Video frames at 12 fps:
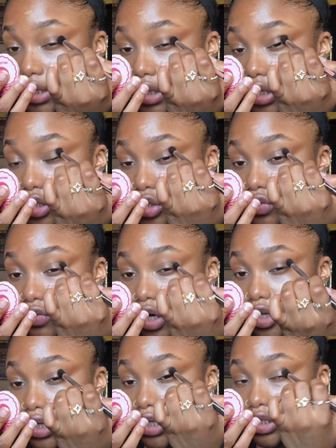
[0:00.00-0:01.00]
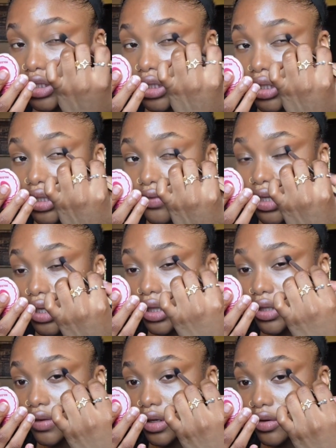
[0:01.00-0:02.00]
to take this color too far. You're kind of just going to leave it
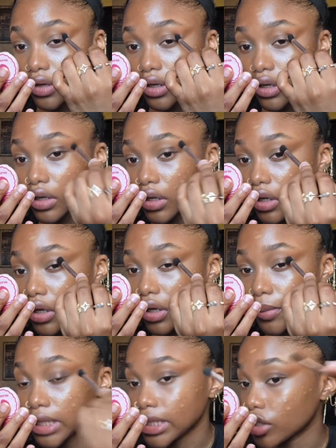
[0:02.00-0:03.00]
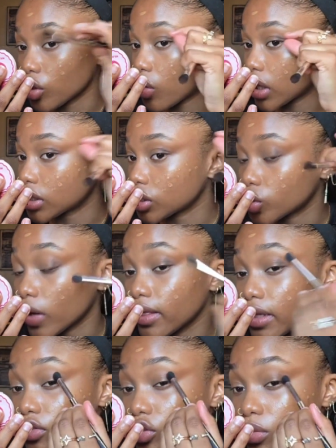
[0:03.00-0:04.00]
in this area because I don't want it to
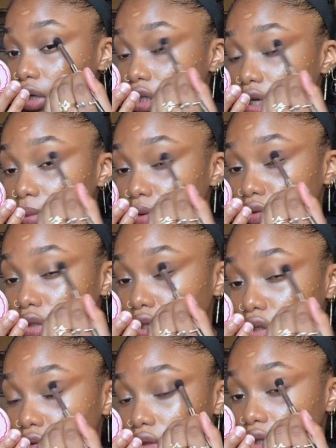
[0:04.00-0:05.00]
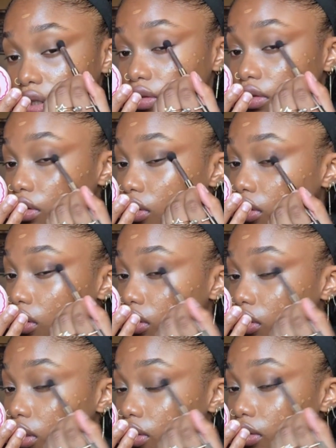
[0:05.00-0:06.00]
join this too much. I'm mostly using this,
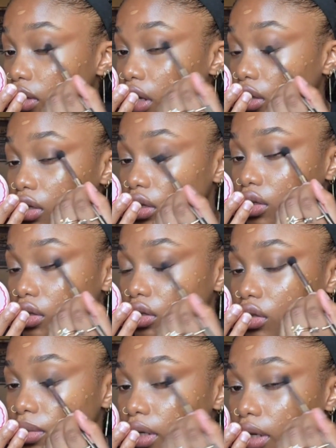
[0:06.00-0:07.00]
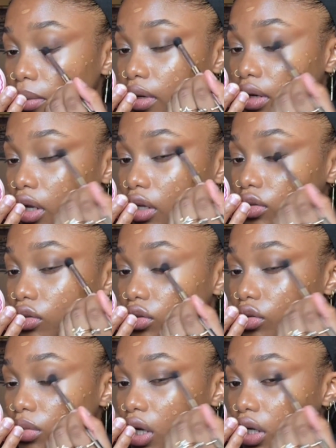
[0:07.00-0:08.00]
just angle it a little bit, but not
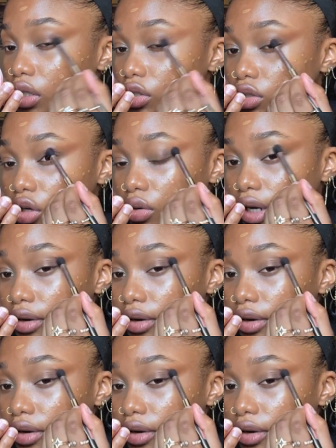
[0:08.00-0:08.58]
too much.